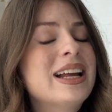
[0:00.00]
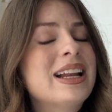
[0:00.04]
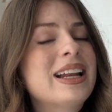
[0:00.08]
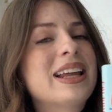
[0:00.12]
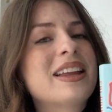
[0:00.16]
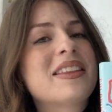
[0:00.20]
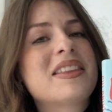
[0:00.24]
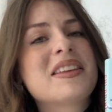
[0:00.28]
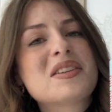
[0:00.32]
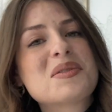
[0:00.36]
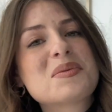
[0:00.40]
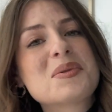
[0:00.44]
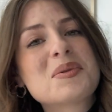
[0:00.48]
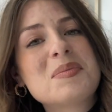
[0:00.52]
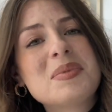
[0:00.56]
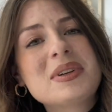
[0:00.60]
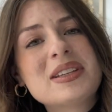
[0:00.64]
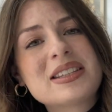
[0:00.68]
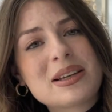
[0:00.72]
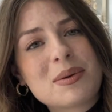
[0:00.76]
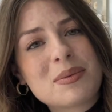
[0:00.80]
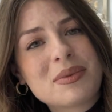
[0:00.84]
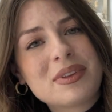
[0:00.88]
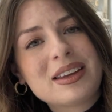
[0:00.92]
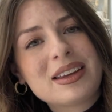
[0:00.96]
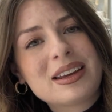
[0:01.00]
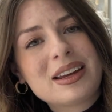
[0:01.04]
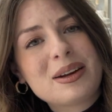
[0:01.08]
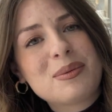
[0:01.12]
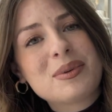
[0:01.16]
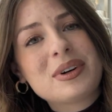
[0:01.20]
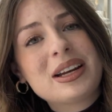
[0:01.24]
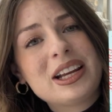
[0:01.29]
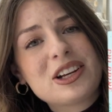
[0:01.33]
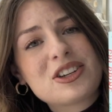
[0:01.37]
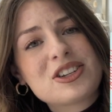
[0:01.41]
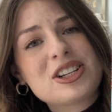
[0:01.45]
Like, this would be something I
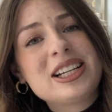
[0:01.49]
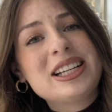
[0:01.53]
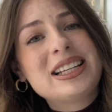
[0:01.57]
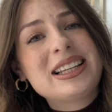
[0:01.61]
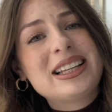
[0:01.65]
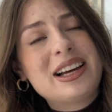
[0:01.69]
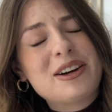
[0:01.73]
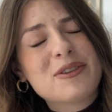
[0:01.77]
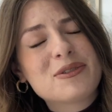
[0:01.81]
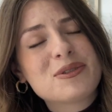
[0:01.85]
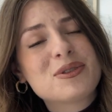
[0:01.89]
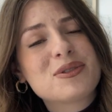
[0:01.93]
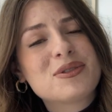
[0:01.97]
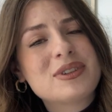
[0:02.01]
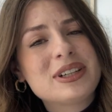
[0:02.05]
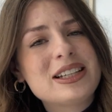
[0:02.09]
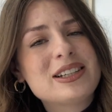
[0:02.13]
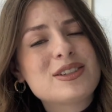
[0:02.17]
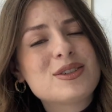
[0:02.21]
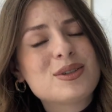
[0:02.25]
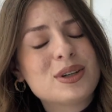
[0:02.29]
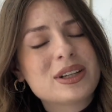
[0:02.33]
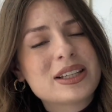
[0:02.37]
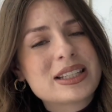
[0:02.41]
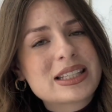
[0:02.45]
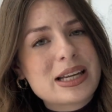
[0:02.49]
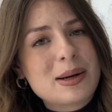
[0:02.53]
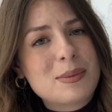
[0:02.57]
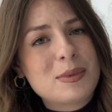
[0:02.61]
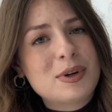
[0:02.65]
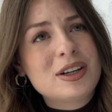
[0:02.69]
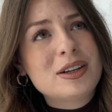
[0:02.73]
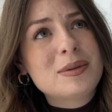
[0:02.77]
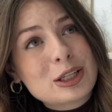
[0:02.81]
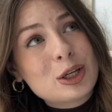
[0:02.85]
would actually love to read during summer.